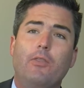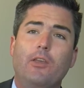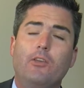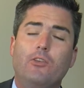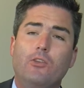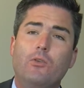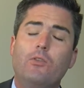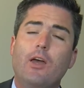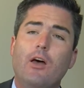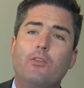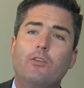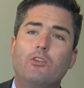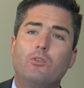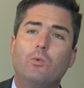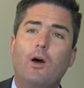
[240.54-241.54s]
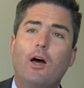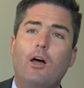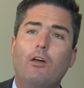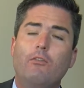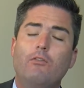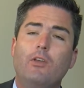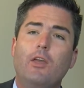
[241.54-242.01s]
the
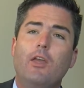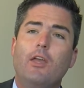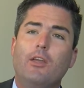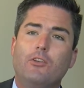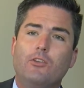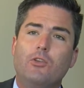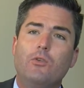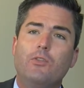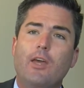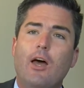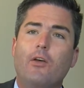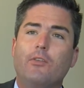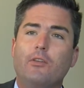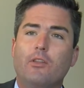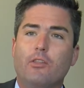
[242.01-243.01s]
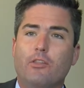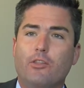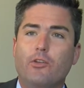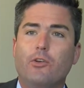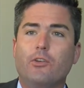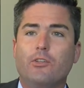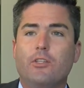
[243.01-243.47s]
2012 and
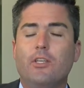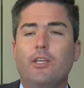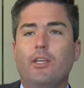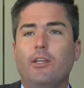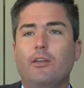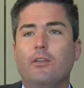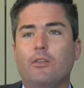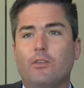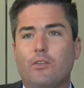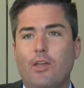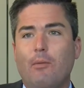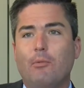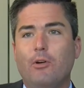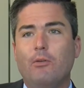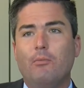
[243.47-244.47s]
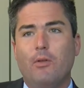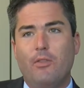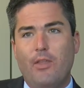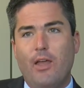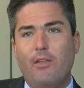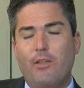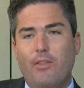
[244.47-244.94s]
2013 summer, and
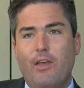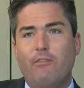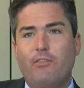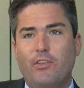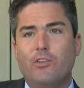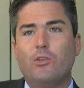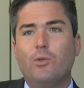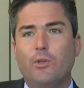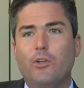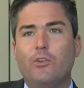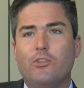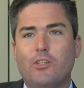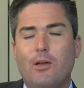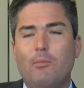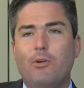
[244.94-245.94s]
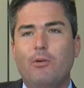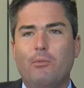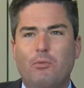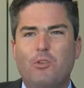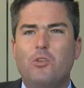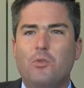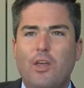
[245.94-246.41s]
that physical year summer, it
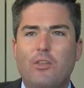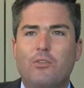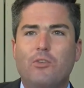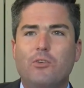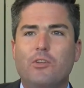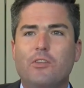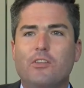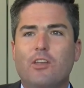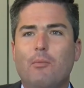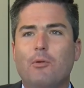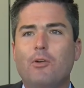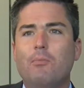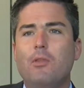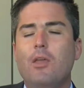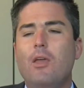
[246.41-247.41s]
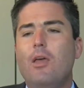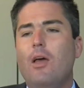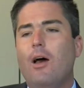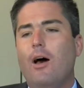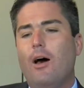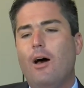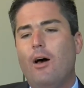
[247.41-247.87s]
was 2013 summer,
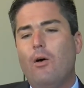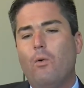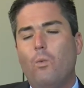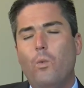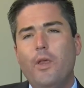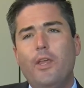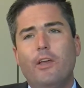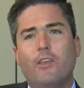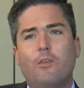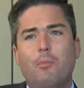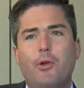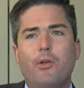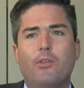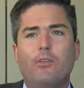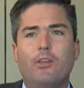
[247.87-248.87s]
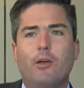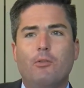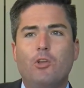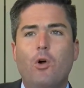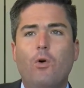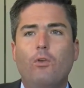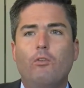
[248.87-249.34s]
we experienced a
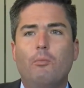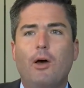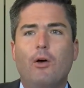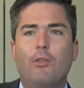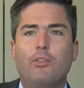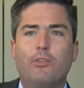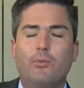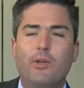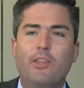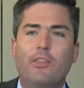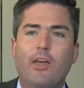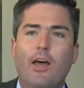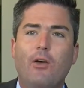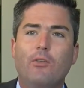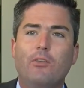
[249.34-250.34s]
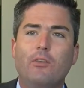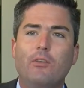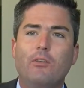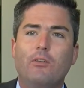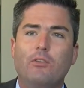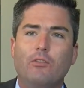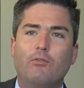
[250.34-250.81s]
total of about
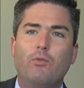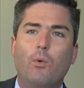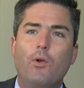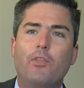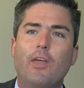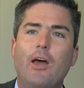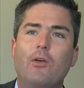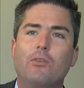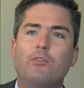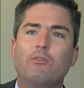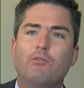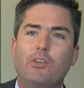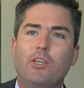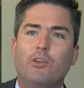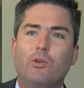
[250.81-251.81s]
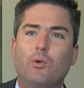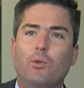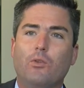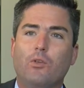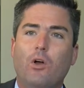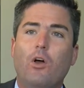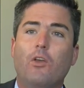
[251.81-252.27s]
3,000 to 4,000
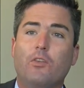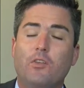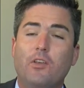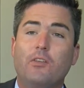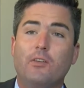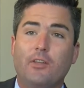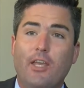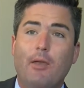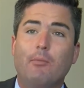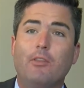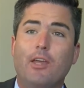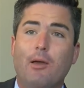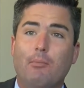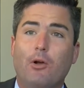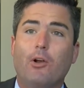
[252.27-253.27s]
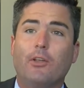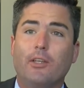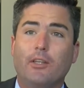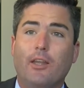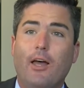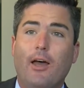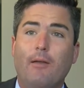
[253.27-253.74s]
vehicles all season came to that
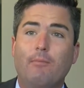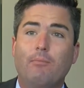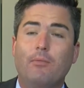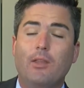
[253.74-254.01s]
parking lot.